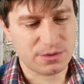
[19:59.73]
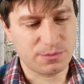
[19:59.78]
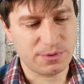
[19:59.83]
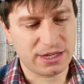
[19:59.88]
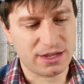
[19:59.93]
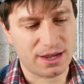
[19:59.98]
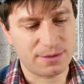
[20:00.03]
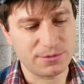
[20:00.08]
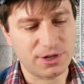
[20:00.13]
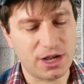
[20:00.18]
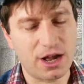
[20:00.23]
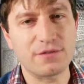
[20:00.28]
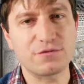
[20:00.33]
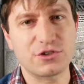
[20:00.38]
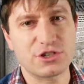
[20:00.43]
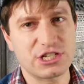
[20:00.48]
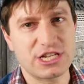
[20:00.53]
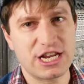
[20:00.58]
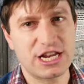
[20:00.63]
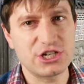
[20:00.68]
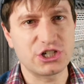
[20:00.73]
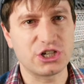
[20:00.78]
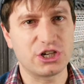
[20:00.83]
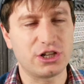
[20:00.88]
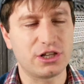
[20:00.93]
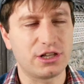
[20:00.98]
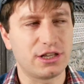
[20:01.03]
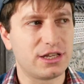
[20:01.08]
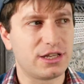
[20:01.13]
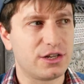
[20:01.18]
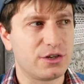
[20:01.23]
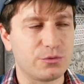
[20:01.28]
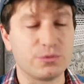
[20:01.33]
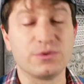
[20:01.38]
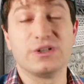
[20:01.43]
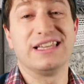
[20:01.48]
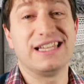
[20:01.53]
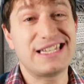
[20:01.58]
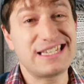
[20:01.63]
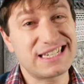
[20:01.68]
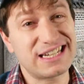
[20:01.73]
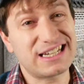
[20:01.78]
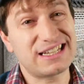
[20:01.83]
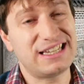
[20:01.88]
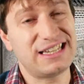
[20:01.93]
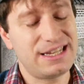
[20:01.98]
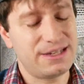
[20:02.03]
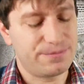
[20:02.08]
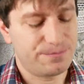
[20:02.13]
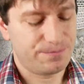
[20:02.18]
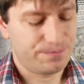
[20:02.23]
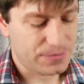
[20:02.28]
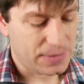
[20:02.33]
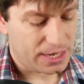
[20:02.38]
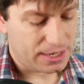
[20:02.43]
to become conversational, realistically.